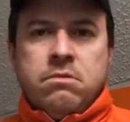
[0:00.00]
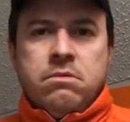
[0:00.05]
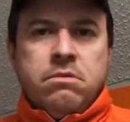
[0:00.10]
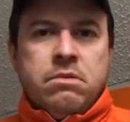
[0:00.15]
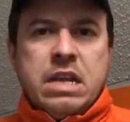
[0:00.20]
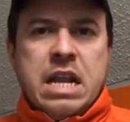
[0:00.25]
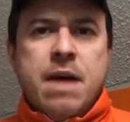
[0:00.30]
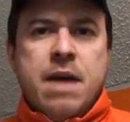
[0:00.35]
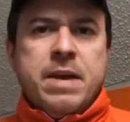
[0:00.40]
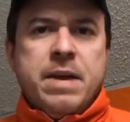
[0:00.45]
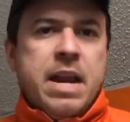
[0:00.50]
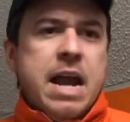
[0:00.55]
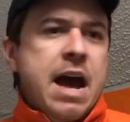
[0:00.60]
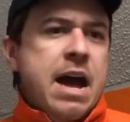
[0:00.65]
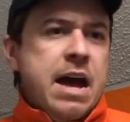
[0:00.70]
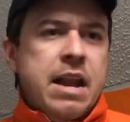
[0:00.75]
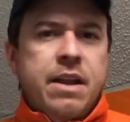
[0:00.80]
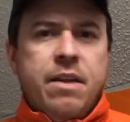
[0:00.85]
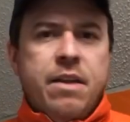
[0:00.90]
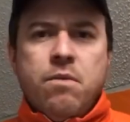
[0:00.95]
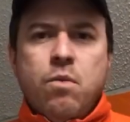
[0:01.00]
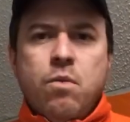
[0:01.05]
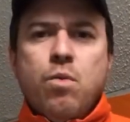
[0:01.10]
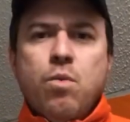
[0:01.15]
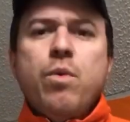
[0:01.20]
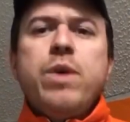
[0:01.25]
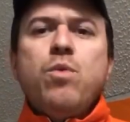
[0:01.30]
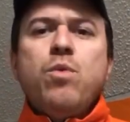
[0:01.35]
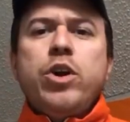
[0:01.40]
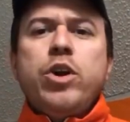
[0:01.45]
when we won the national
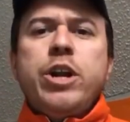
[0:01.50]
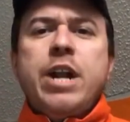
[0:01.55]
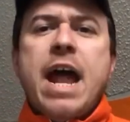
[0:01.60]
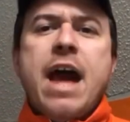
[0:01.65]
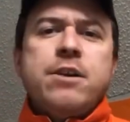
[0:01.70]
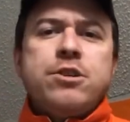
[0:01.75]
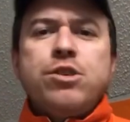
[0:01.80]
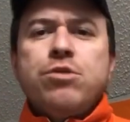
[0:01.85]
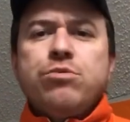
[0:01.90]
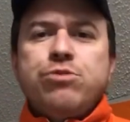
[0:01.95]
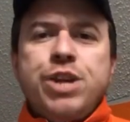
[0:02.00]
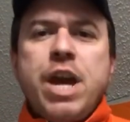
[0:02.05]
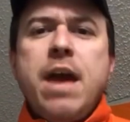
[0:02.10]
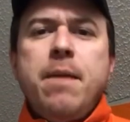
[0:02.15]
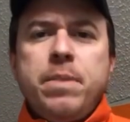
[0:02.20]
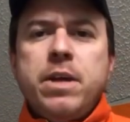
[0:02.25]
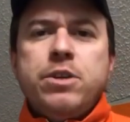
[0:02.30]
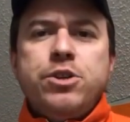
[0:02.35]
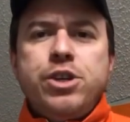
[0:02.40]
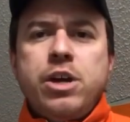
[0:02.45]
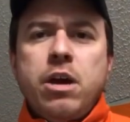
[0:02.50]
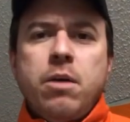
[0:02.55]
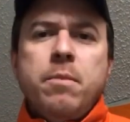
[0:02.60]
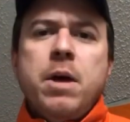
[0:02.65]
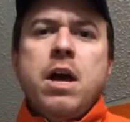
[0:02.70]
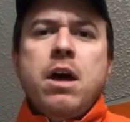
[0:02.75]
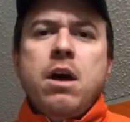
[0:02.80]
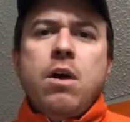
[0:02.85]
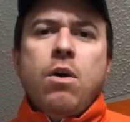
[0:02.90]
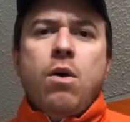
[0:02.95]
championship, all I
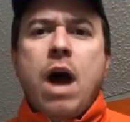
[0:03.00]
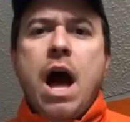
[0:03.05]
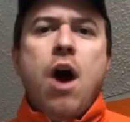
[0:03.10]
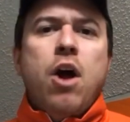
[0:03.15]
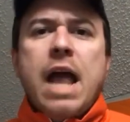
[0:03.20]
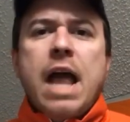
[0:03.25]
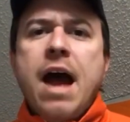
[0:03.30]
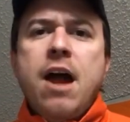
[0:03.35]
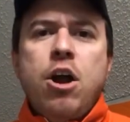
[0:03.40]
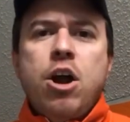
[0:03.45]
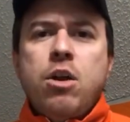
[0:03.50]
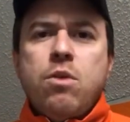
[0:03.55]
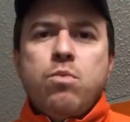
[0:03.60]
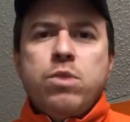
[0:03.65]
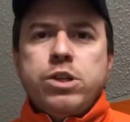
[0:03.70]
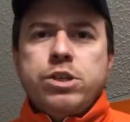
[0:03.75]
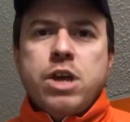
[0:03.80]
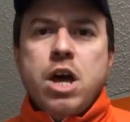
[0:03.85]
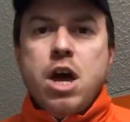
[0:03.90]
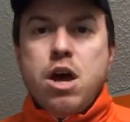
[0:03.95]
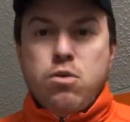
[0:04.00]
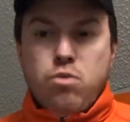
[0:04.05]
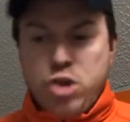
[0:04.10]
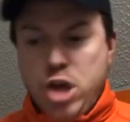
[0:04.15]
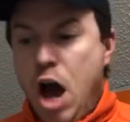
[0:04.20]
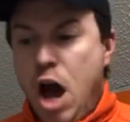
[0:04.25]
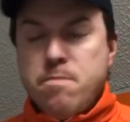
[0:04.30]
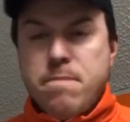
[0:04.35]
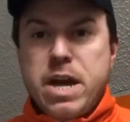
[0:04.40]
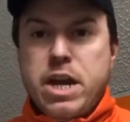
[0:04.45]
heard was, well, y'all beat
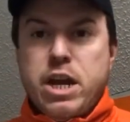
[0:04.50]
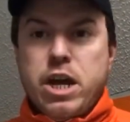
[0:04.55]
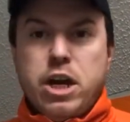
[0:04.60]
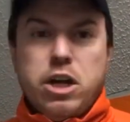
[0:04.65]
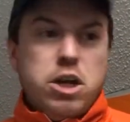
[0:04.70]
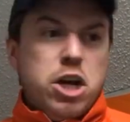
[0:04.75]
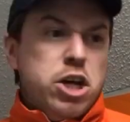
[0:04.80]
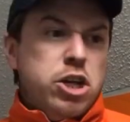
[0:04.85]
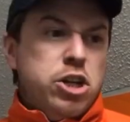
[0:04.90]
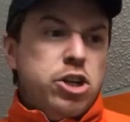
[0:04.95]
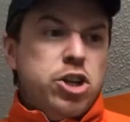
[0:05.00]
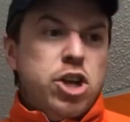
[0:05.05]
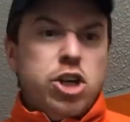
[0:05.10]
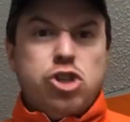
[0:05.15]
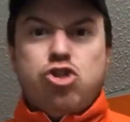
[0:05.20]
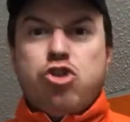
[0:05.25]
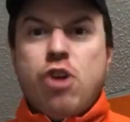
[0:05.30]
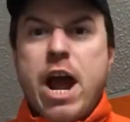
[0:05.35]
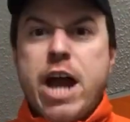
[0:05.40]
a trashy Jalen